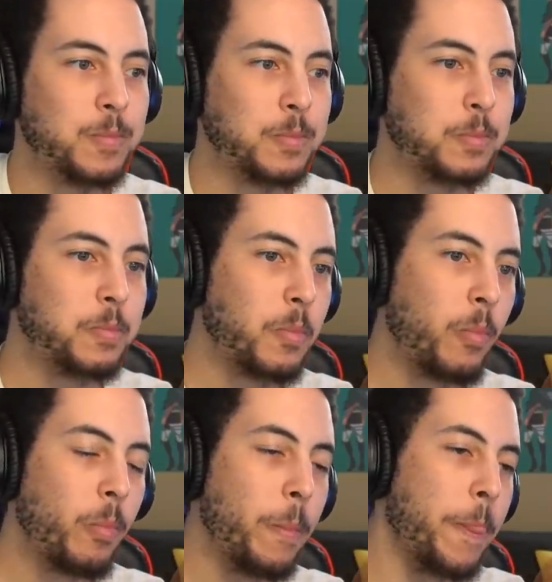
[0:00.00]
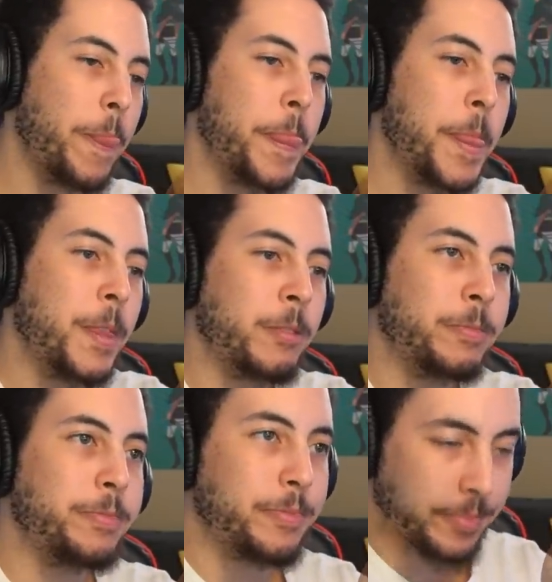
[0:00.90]

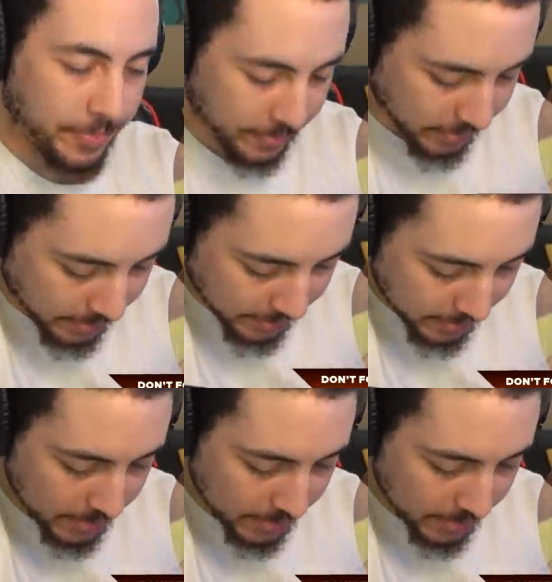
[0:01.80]
(silence)